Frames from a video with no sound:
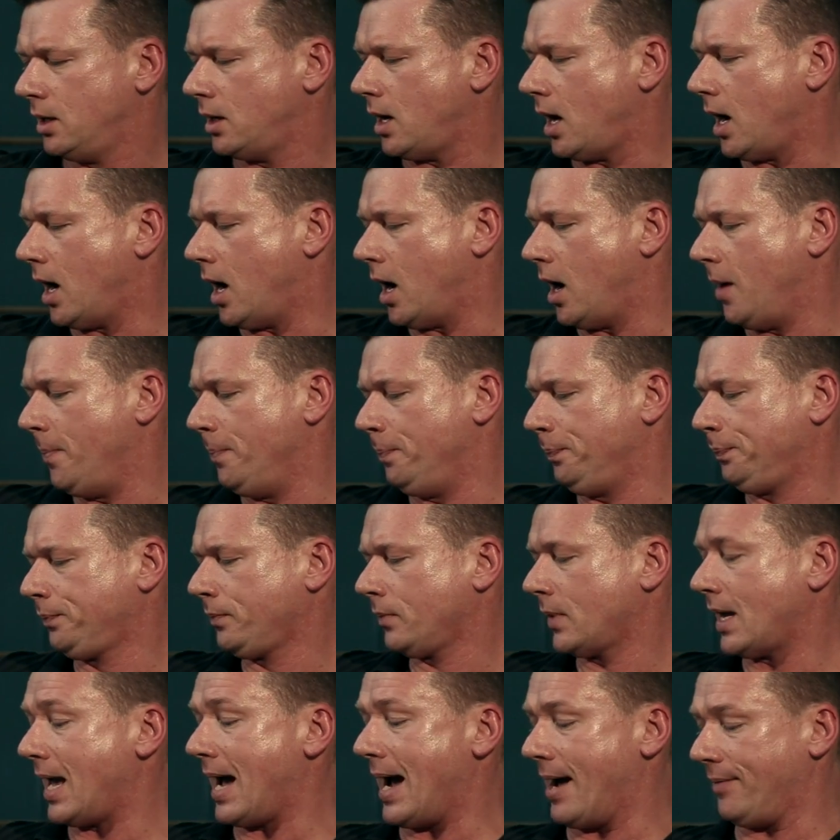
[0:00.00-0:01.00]

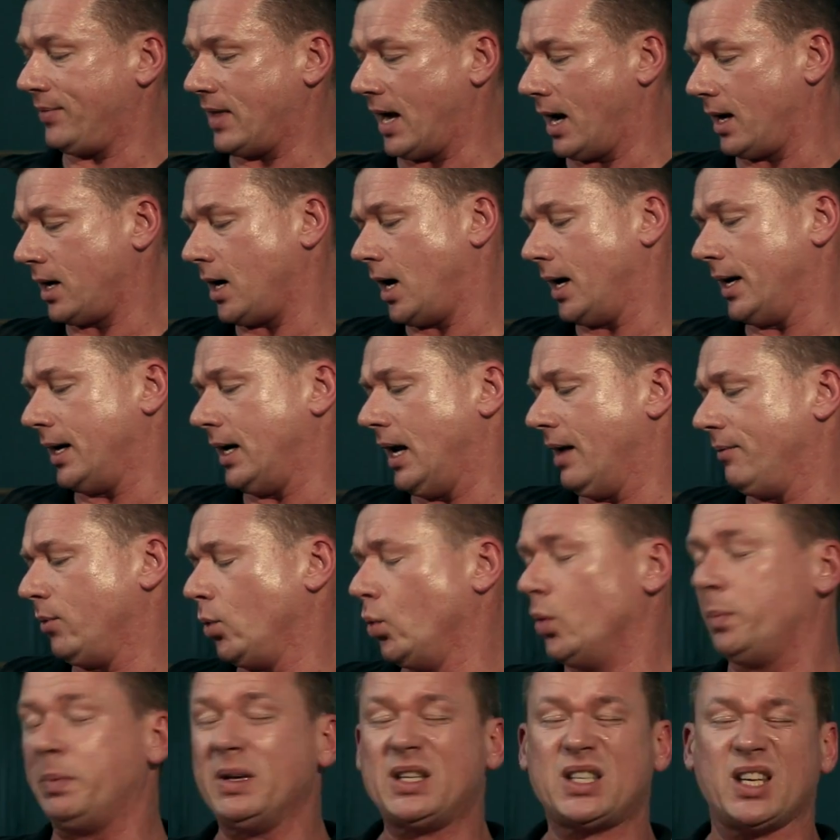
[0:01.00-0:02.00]
at that kind of level
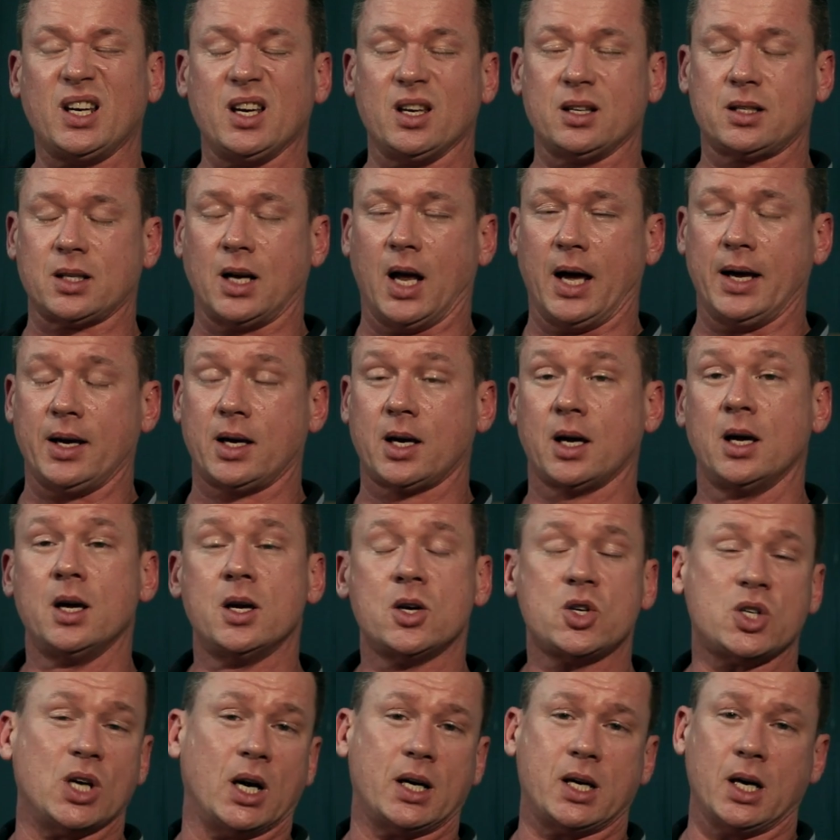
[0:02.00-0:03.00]
would be singers like
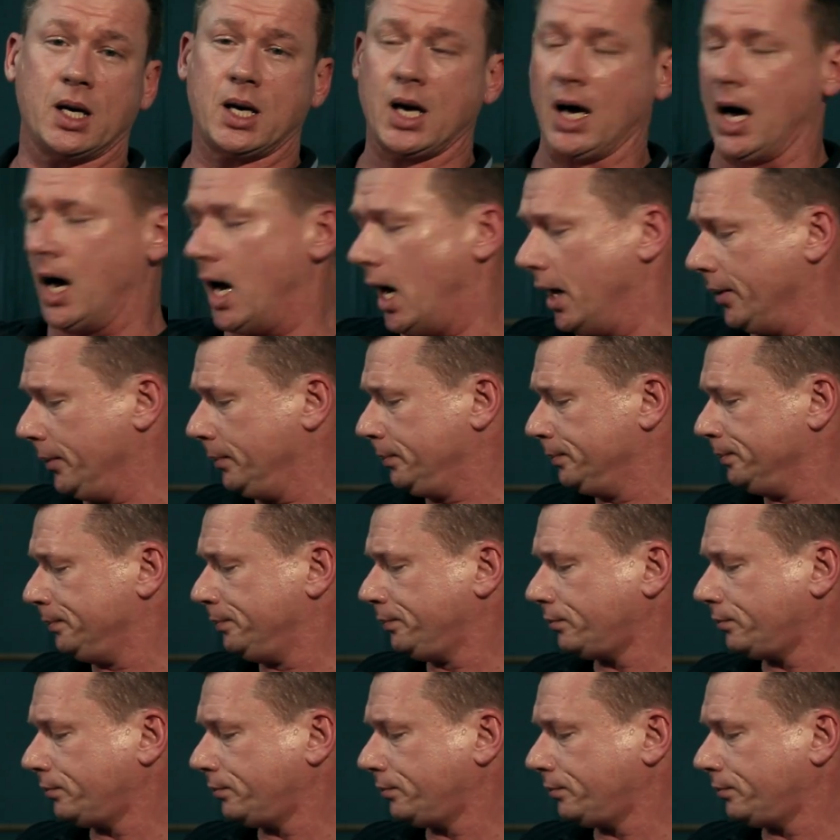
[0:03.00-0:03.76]
Chaka Khan.